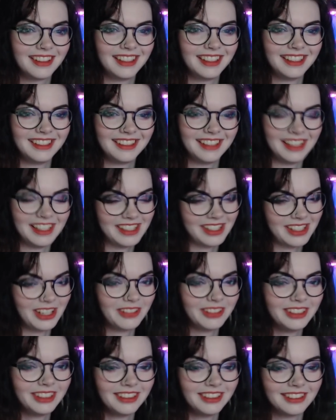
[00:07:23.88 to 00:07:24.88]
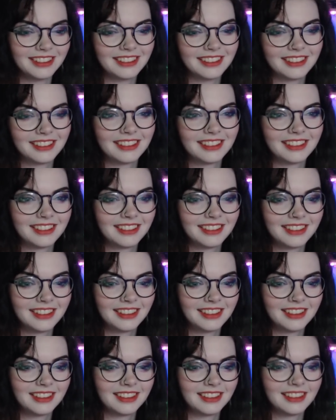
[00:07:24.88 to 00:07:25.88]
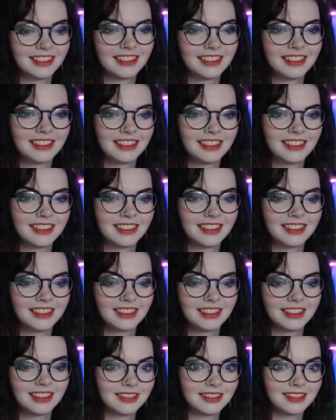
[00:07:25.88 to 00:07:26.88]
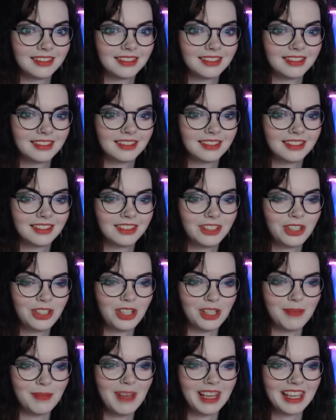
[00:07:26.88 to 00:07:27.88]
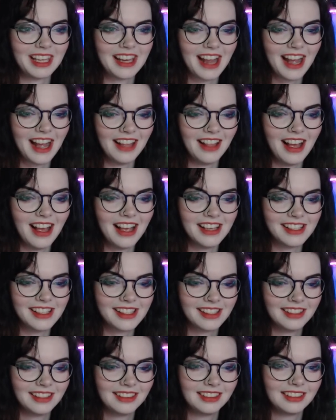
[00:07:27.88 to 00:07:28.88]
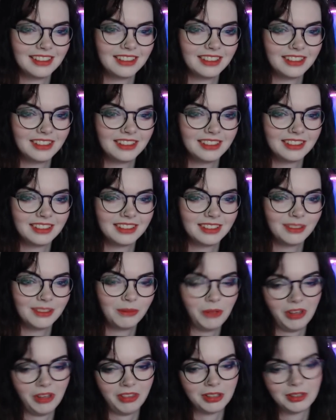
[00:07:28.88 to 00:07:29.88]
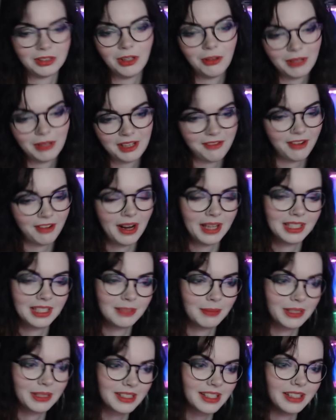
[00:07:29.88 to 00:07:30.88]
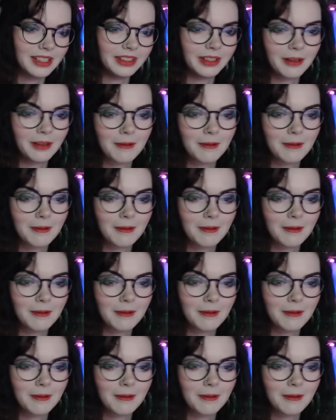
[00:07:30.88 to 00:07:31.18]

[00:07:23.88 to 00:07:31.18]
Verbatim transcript: Nice cover. From Palpatine. I show you this. He's making allies. Going with her already friend, but still.